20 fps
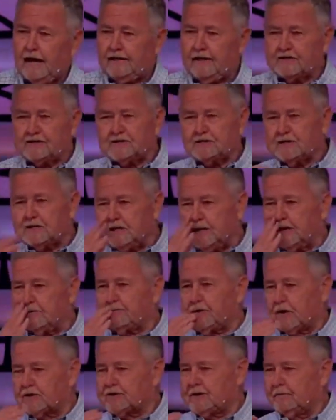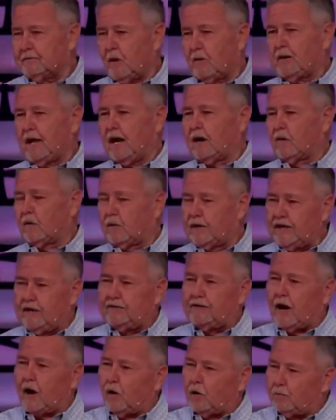Now, this is a tough verse, and normally I don't
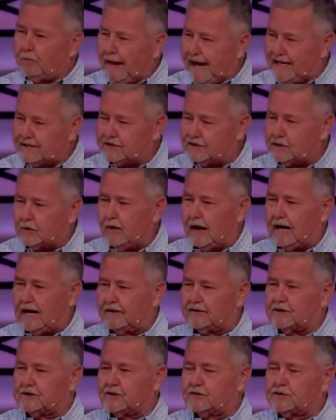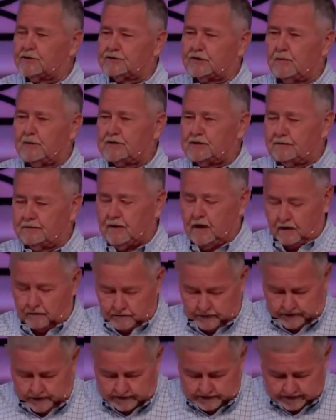read the whole passage quite like this because there's so much
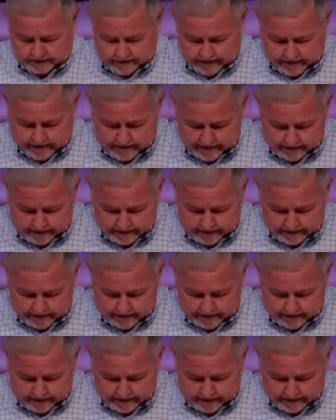involved with this.